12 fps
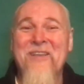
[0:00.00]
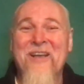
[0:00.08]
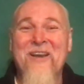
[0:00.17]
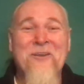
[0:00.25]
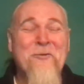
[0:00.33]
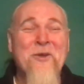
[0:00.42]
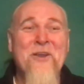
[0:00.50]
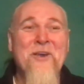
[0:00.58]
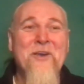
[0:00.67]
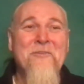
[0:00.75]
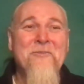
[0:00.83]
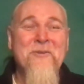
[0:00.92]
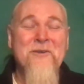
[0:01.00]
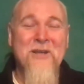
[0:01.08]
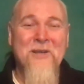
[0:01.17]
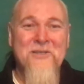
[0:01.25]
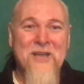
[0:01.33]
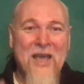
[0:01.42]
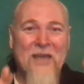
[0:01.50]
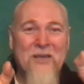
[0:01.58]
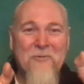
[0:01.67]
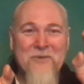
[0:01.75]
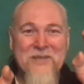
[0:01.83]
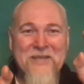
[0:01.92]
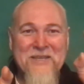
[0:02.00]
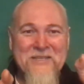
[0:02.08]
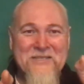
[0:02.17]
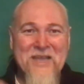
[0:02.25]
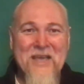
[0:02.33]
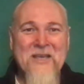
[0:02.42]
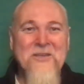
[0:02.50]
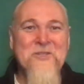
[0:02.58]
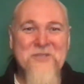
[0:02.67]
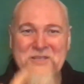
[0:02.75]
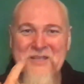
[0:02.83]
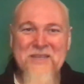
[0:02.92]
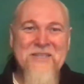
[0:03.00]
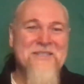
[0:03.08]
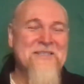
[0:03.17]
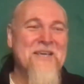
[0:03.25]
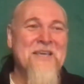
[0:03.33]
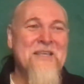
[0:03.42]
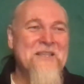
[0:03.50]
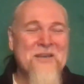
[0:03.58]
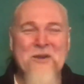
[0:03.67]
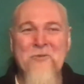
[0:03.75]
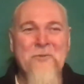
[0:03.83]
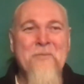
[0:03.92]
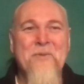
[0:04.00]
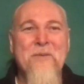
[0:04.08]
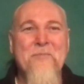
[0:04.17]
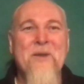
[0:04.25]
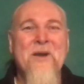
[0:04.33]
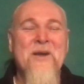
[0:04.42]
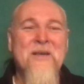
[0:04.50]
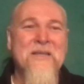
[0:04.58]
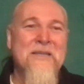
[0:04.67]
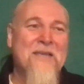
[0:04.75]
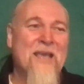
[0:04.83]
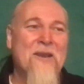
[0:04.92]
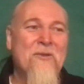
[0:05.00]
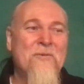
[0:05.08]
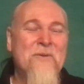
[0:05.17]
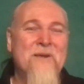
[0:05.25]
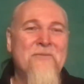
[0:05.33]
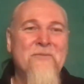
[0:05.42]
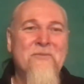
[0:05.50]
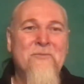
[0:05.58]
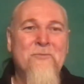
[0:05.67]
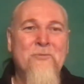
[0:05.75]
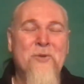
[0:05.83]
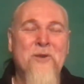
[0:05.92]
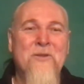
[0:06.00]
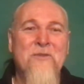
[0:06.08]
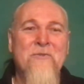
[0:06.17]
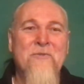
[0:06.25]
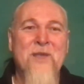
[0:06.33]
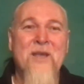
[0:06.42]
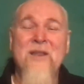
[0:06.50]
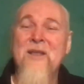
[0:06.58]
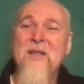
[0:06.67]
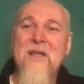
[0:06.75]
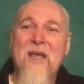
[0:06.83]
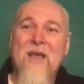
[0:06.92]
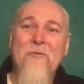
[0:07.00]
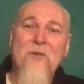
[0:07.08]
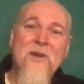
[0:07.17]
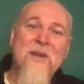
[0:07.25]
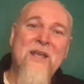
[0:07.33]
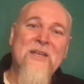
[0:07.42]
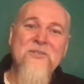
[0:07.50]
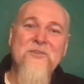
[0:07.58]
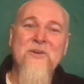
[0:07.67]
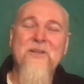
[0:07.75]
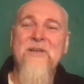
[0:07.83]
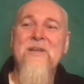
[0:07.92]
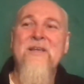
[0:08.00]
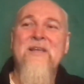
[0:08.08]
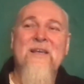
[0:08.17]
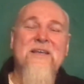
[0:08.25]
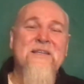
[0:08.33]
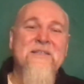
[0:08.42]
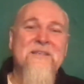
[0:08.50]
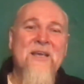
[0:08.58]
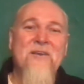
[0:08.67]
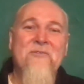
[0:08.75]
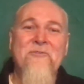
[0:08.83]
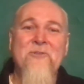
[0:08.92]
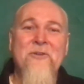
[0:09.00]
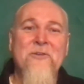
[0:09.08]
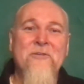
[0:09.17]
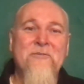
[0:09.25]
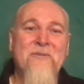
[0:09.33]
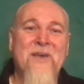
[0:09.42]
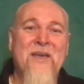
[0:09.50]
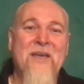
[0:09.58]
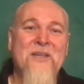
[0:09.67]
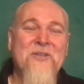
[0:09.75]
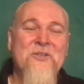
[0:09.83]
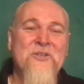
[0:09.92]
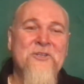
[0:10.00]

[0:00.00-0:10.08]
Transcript: And I run over and I tack it with these nails and these teeth and I rip it apart and get all my protein from that. And right next to it is fruit, veg.